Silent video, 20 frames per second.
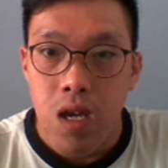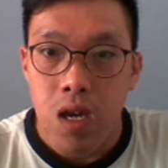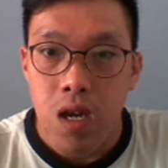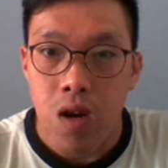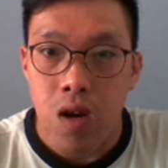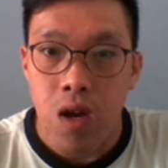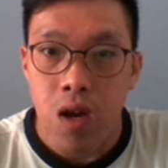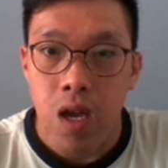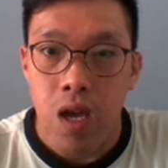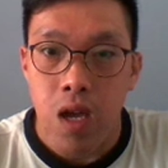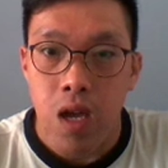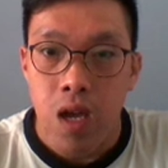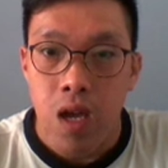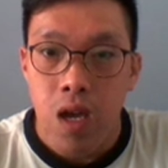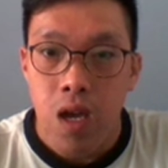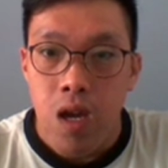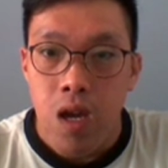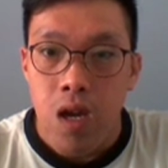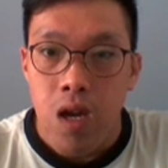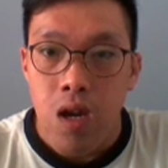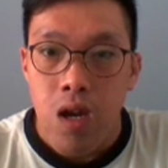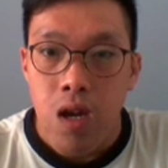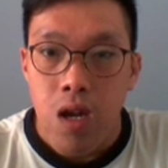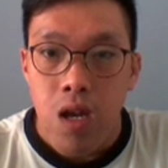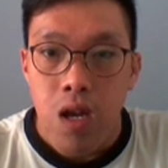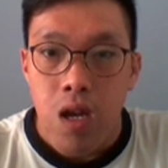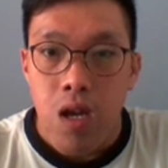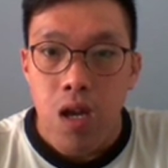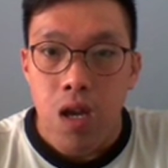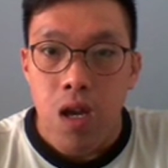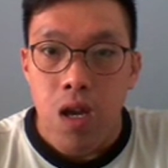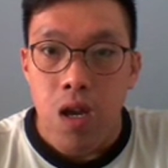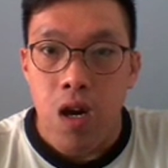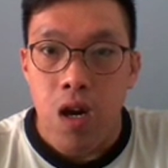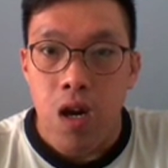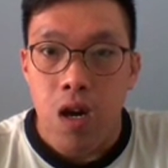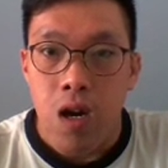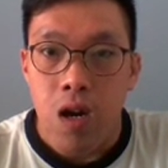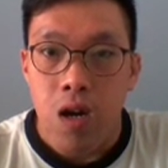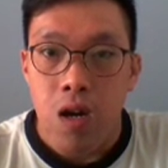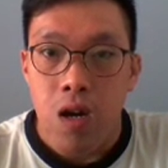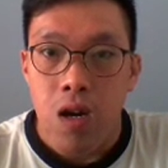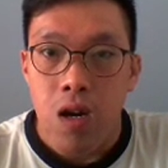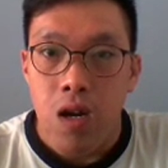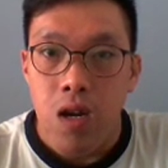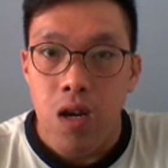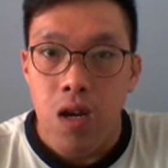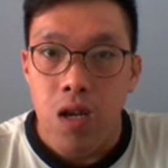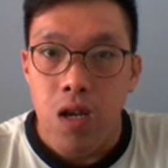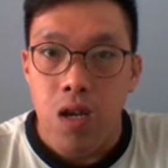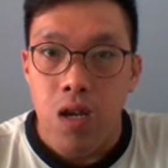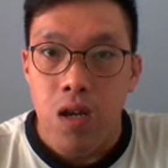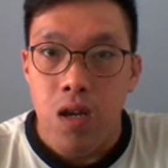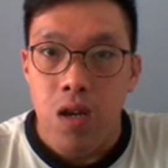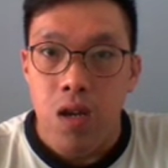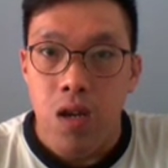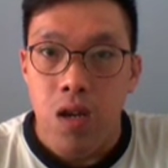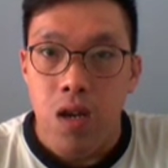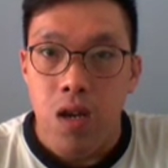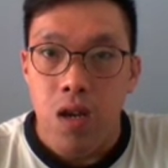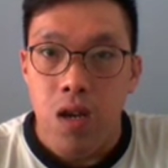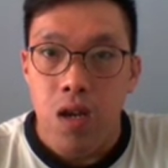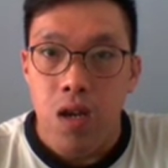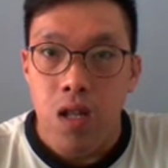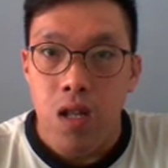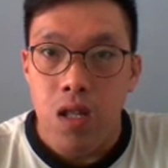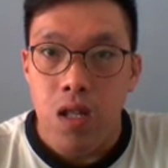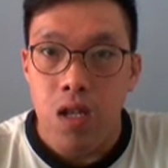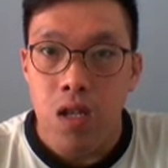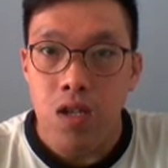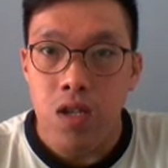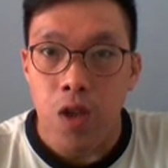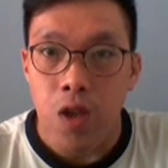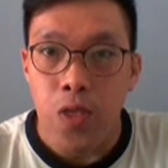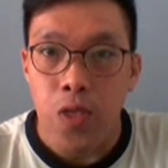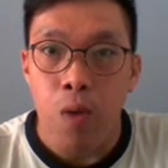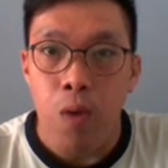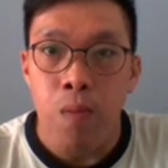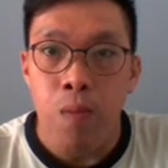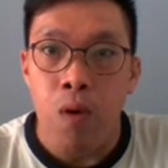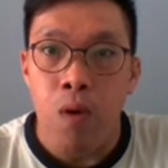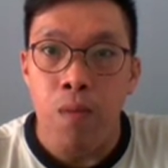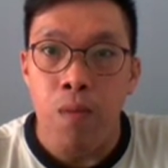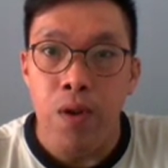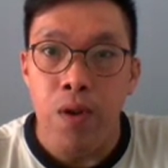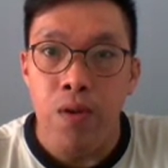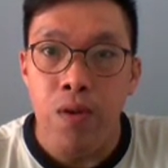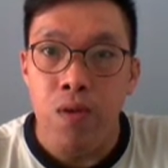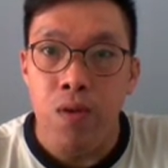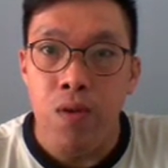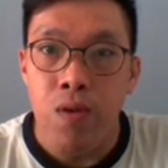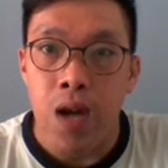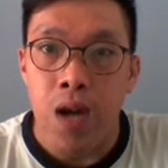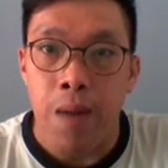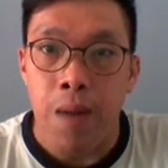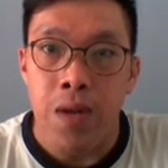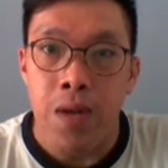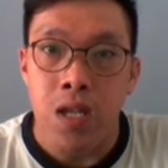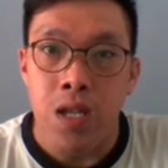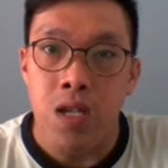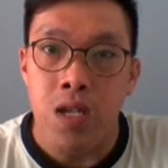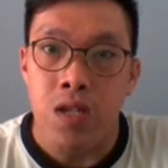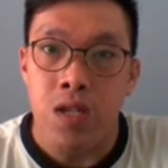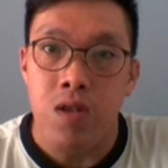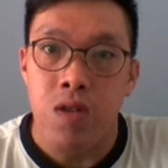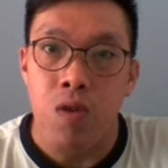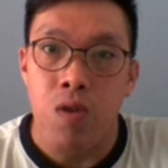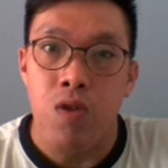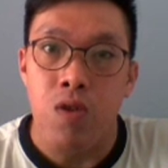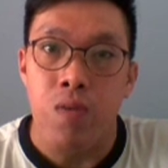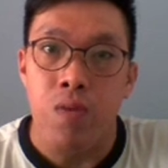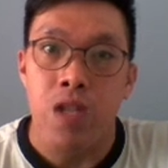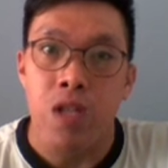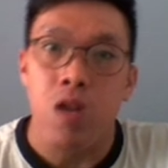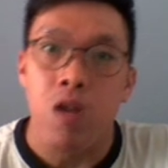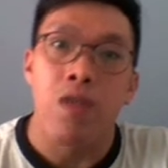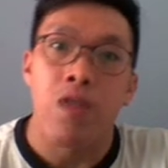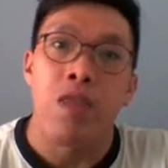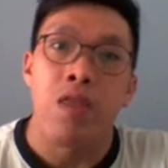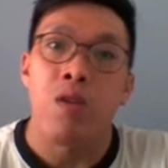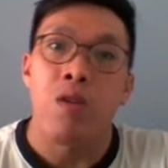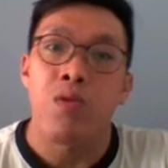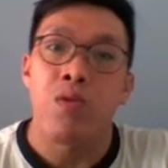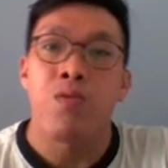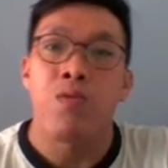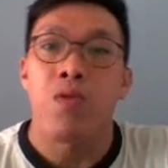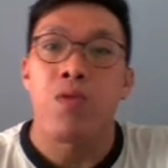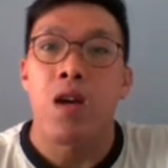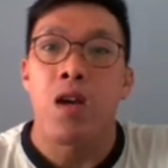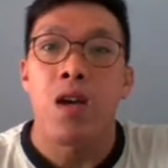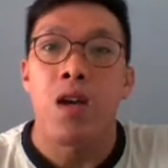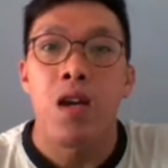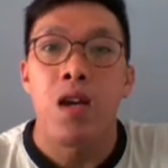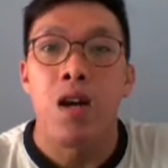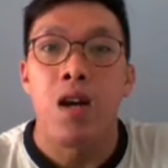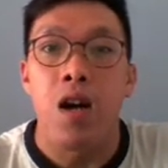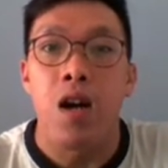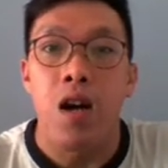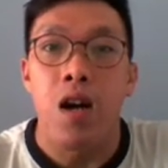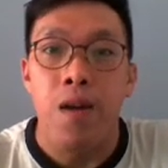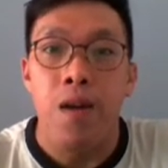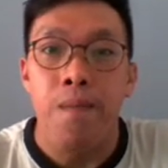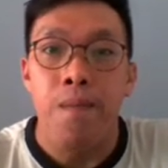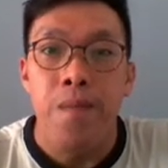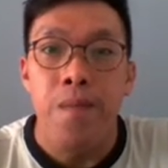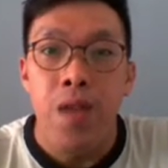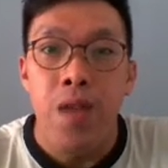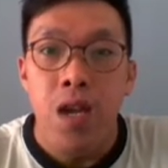okay, uh, this automobile company is going to be torn down soon. Um,